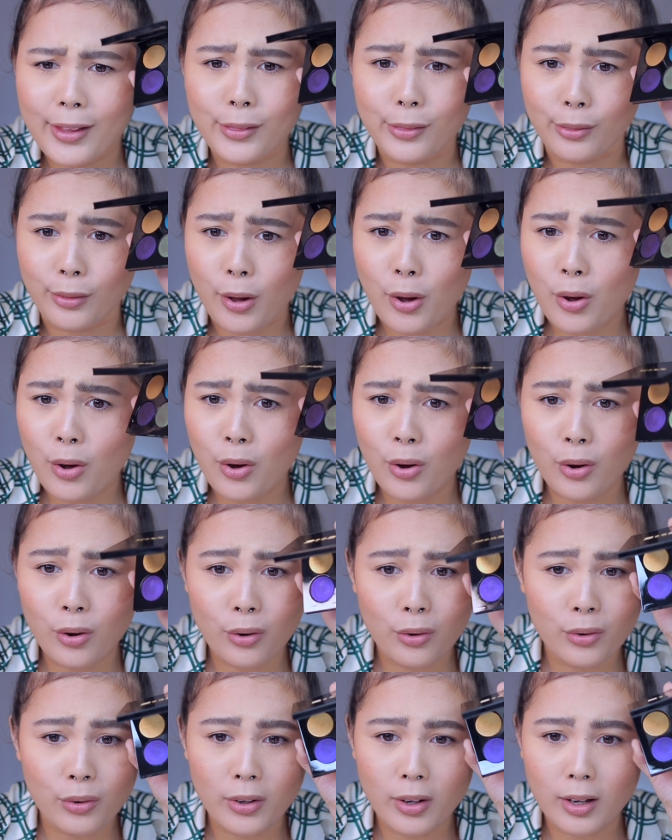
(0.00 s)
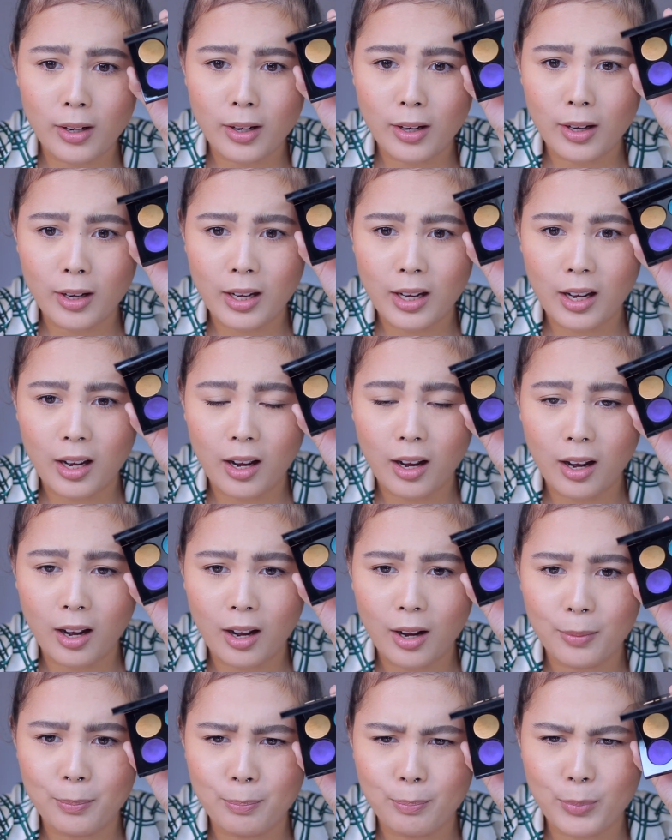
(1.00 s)
hello.
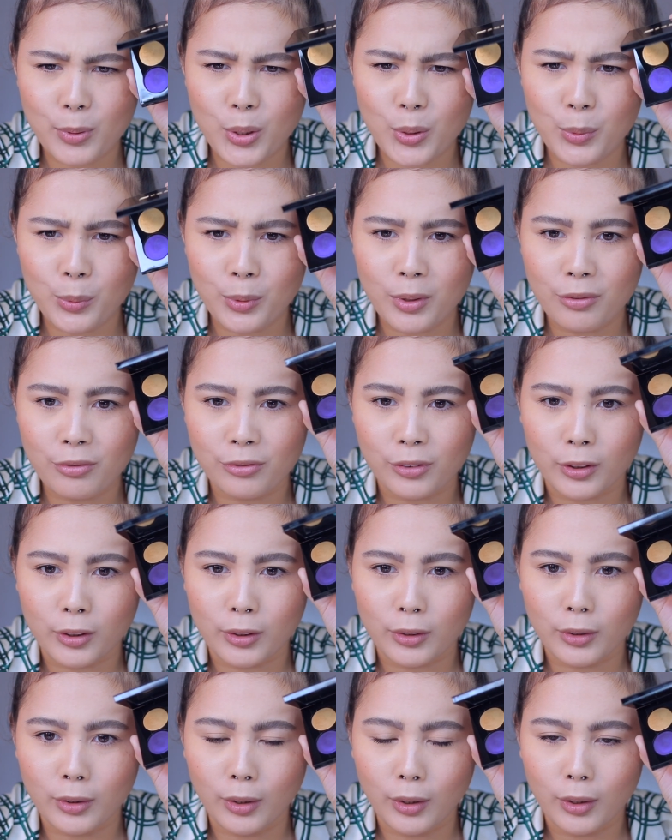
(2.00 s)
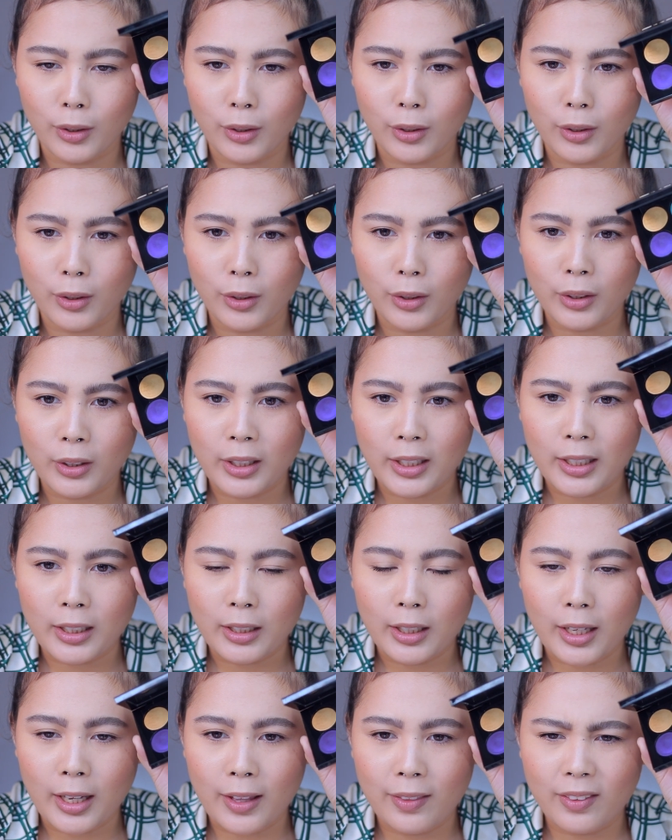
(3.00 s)
Oh, beautiful.
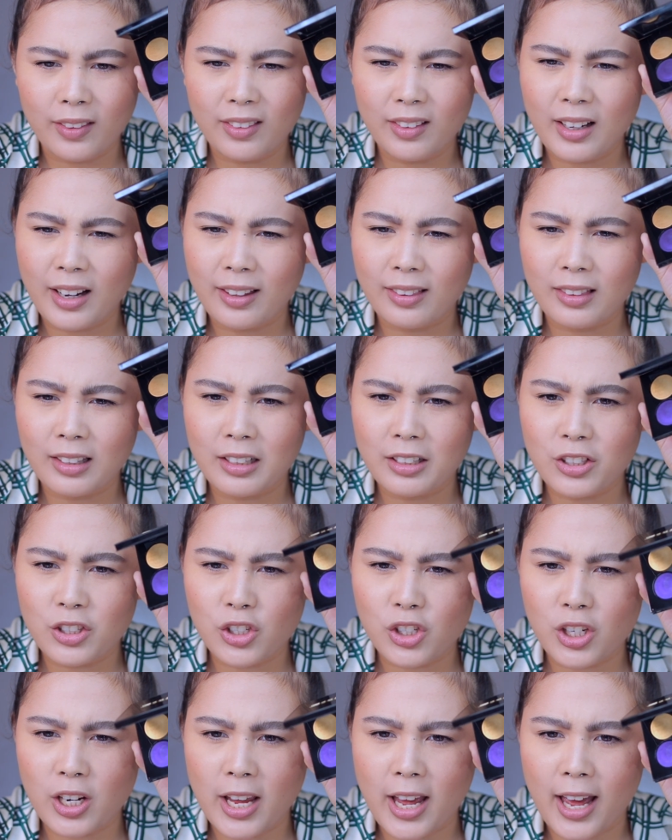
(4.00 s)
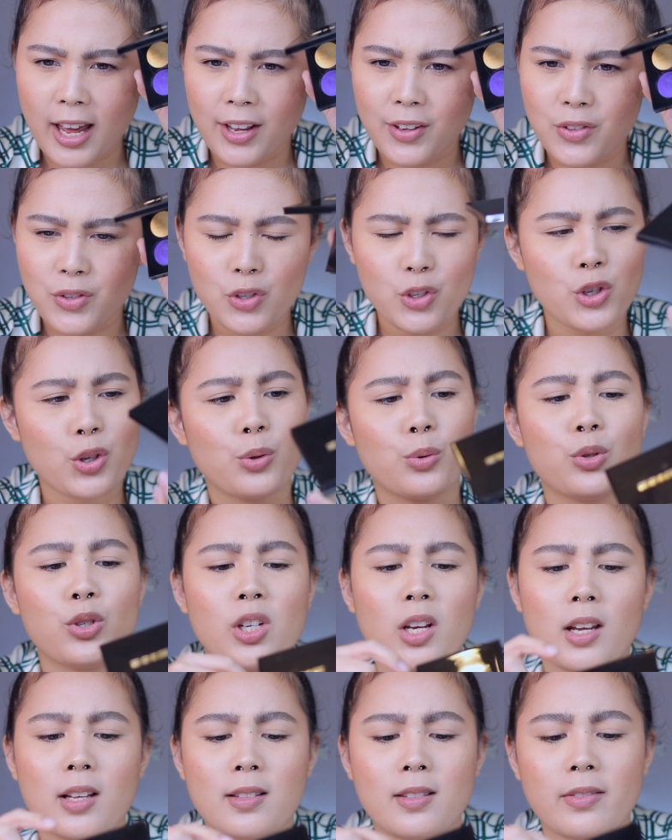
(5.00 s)
And then I think she has two
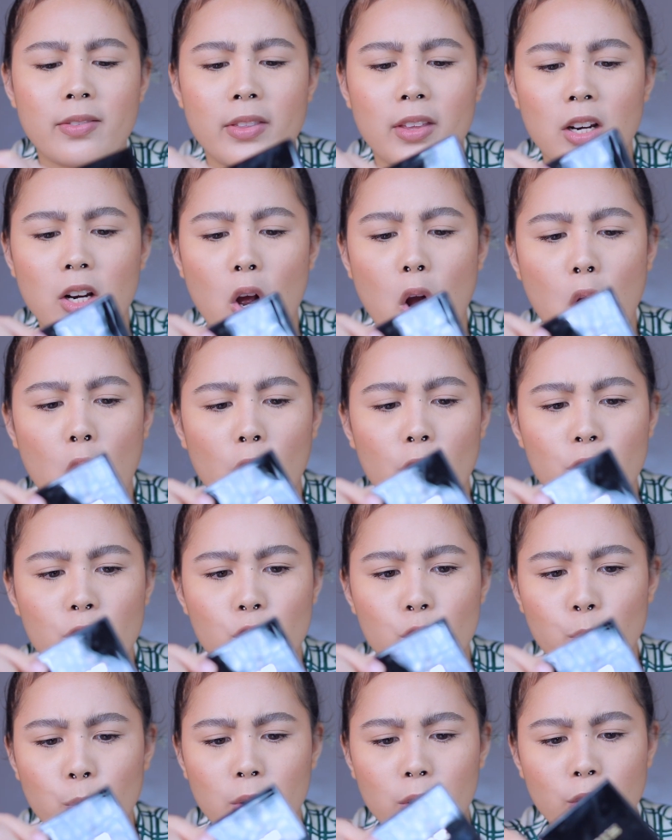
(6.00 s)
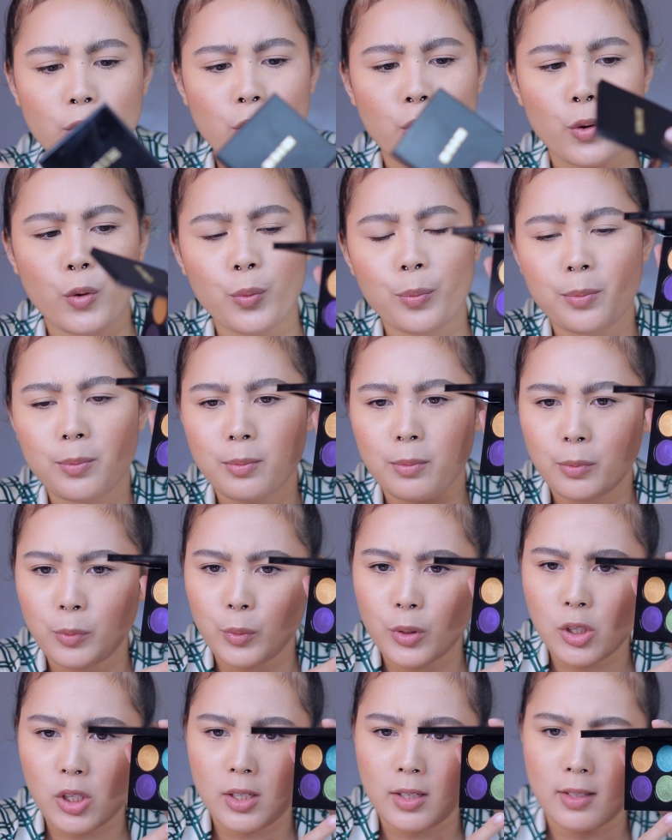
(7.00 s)
shades that are dual chrome,
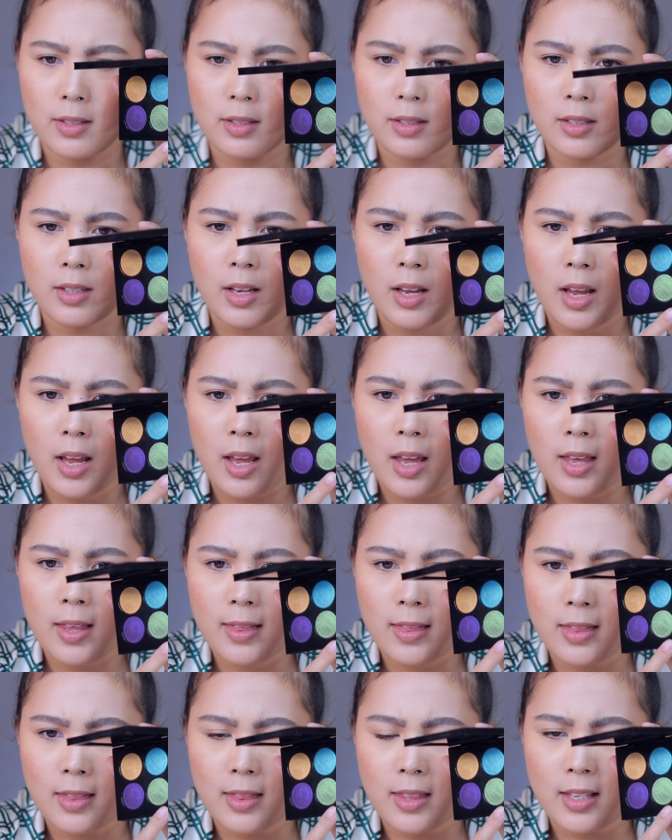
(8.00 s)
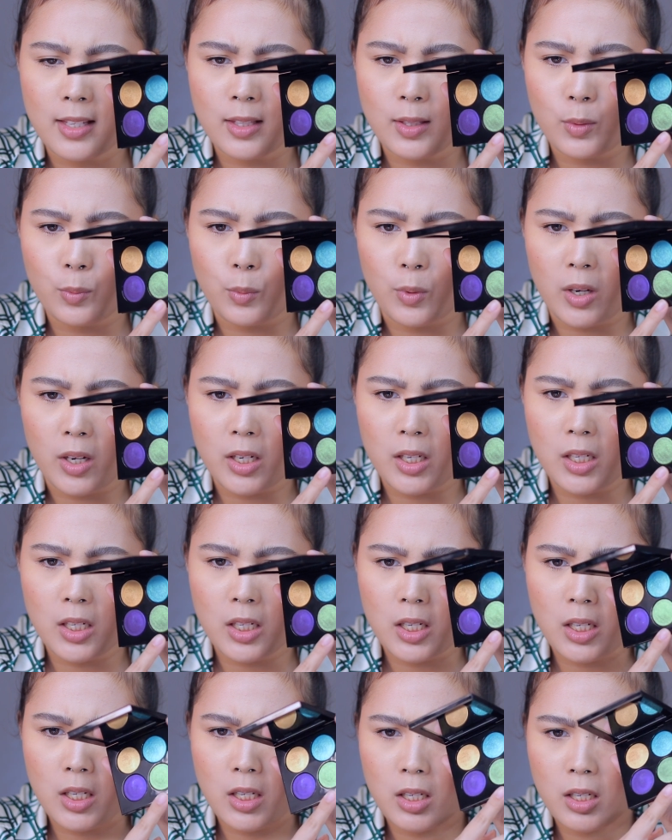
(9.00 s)
which is this
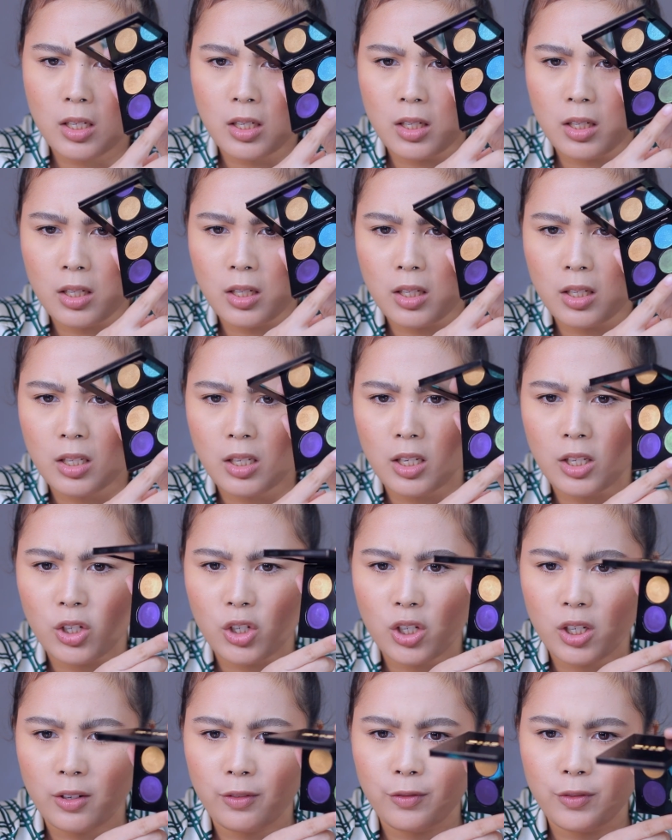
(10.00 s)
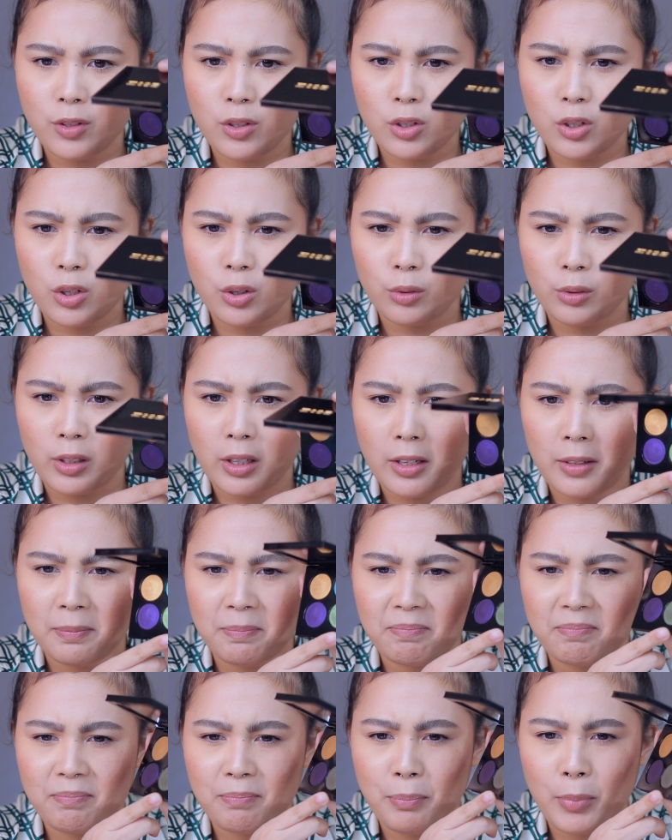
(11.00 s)
one. It shifts to
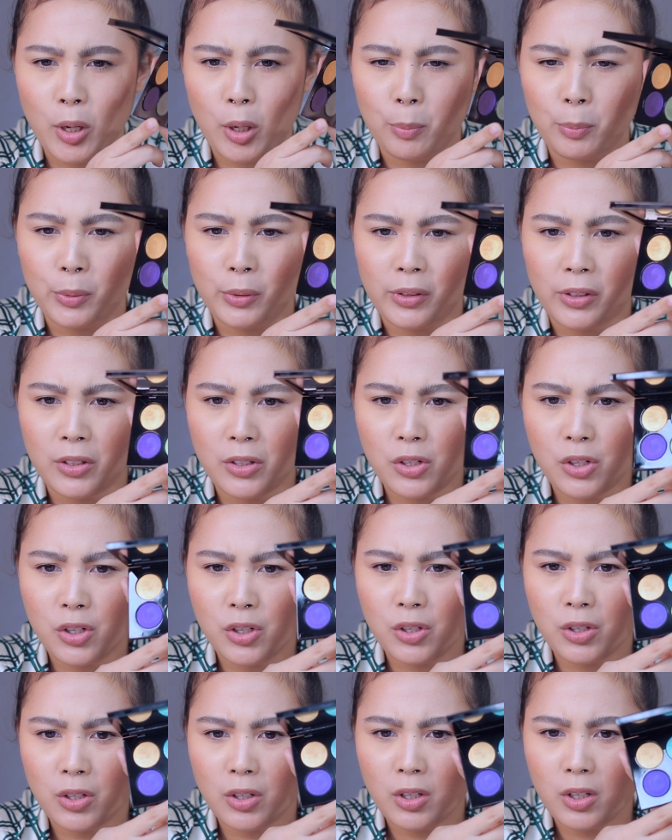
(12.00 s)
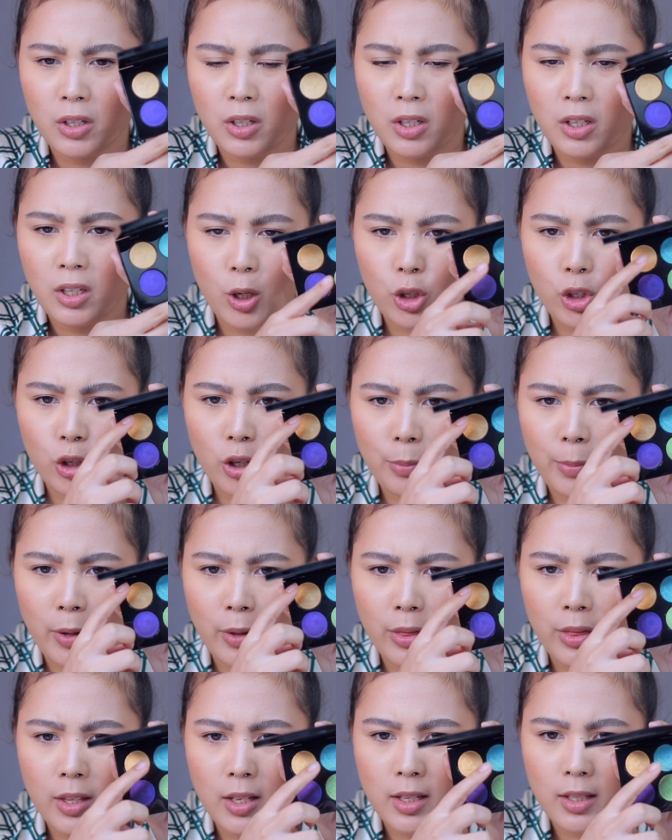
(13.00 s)
like purplish. I'm not sure
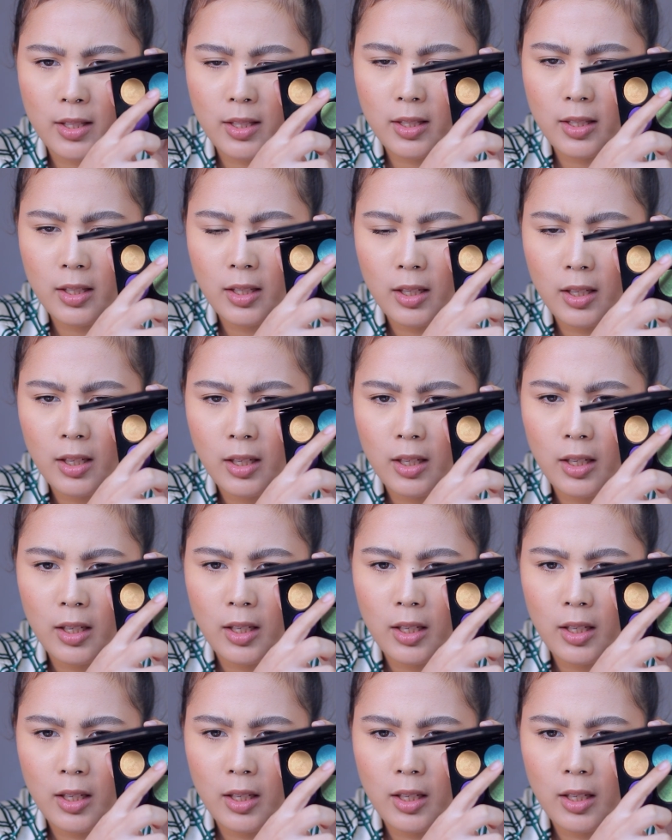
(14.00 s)
about this.